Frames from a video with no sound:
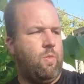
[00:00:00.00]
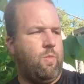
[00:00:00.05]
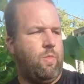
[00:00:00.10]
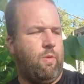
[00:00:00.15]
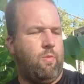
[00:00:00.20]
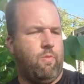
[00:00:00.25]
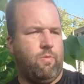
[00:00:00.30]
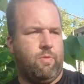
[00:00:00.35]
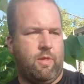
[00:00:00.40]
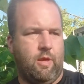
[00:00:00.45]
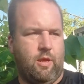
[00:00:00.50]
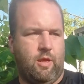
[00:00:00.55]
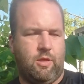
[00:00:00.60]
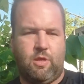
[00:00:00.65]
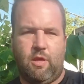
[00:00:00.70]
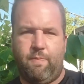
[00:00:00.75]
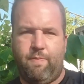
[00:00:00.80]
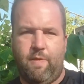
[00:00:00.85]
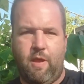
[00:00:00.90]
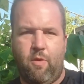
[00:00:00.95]
The
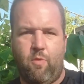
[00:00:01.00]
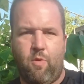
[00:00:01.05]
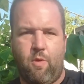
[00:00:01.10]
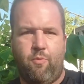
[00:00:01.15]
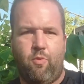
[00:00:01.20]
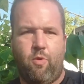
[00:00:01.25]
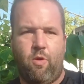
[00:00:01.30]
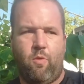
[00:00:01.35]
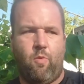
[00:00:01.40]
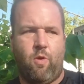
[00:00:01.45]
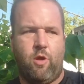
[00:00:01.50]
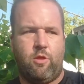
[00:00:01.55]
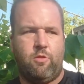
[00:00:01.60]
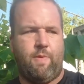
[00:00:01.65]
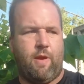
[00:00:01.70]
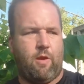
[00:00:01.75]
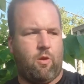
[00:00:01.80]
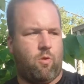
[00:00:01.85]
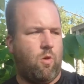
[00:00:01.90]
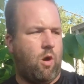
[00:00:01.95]
ZP 1.1 is
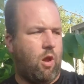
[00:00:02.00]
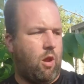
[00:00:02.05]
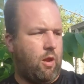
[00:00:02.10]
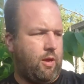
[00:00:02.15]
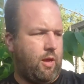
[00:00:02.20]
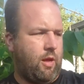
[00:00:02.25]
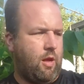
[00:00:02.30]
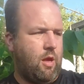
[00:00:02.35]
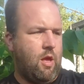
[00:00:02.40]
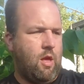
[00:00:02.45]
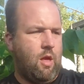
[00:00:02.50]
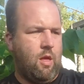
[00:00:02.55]
better quality.